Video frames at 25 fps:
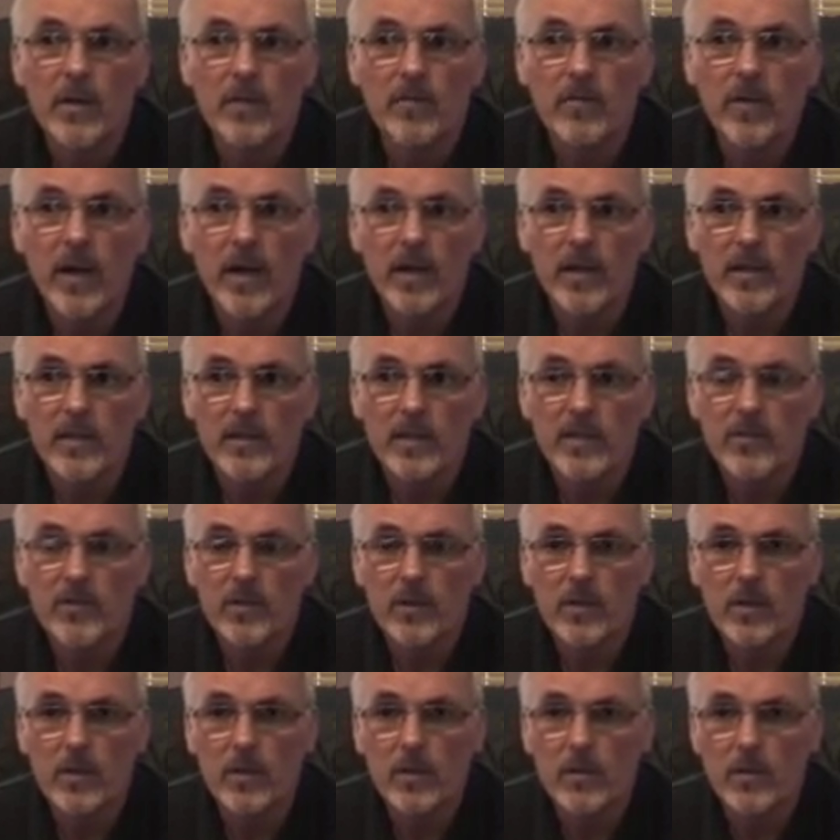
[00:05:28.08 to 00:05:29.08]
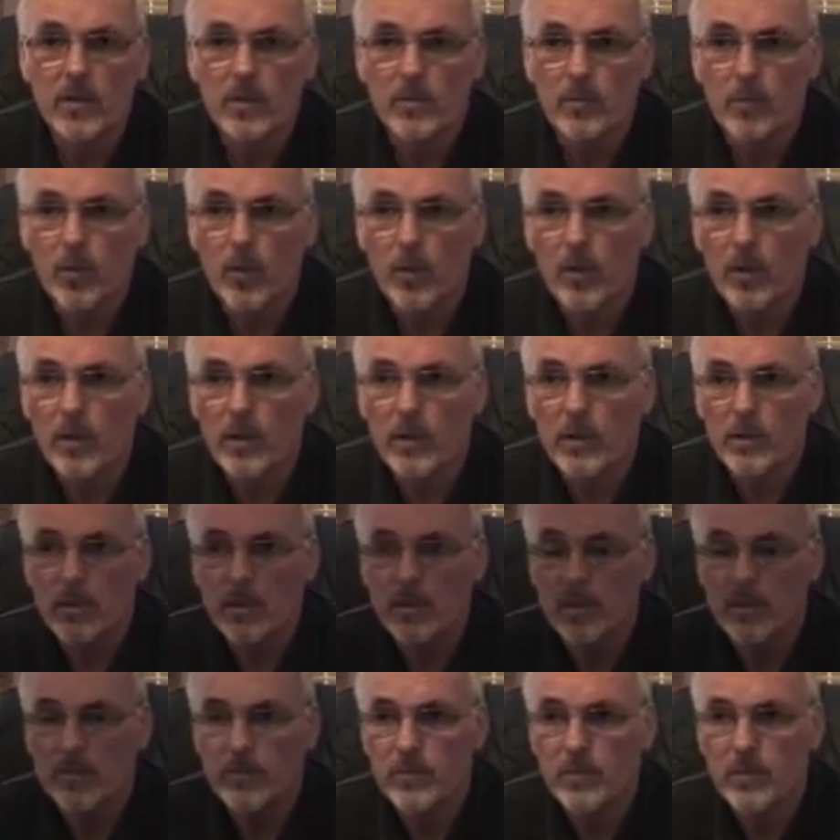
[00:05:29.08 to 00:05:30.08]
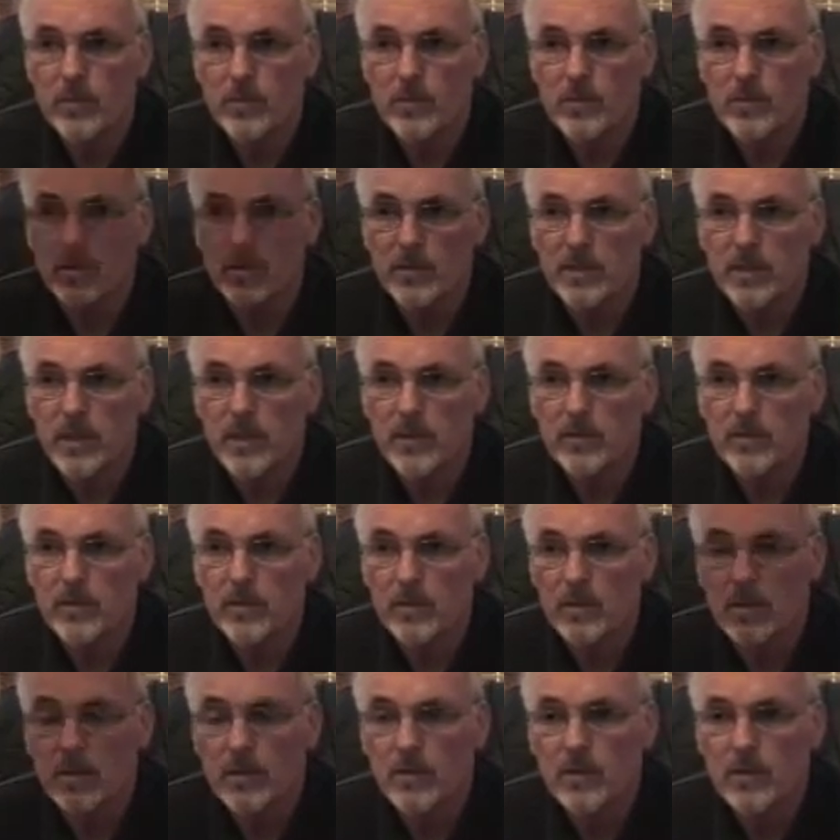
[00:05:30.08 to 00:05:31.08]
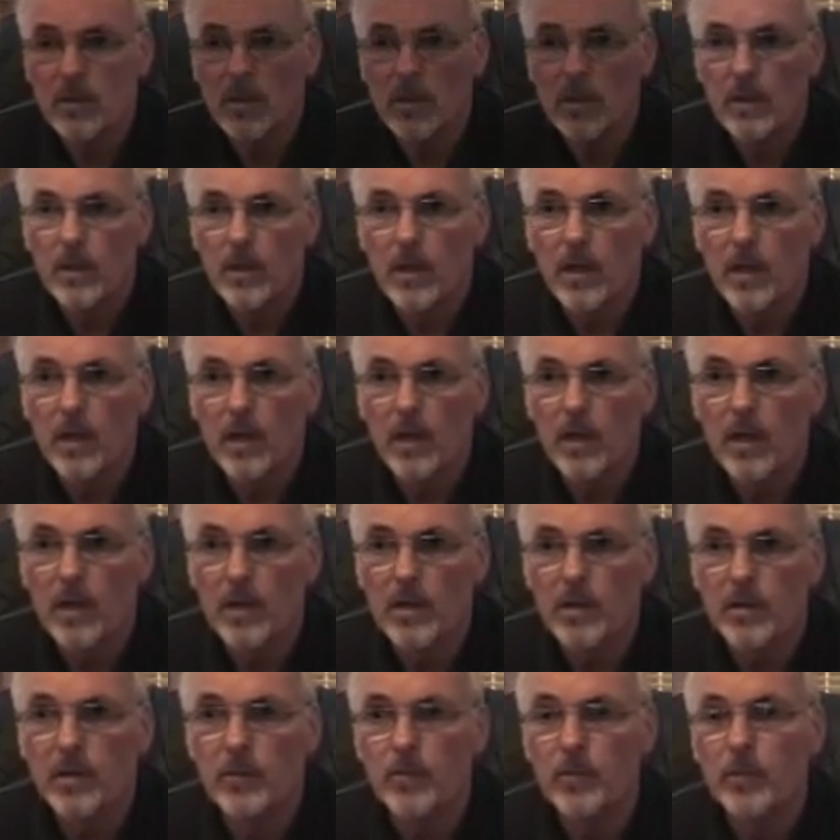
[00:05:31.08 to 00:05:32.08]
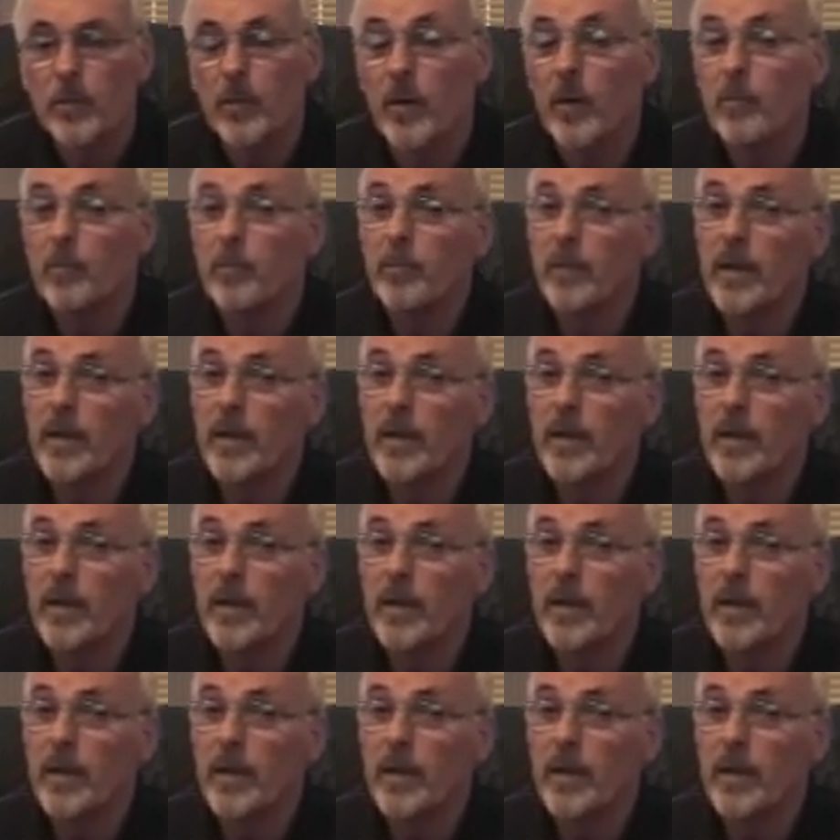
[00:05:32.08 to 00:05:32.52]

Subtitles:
find it difficultly parking in Folkestone Central, and it would be a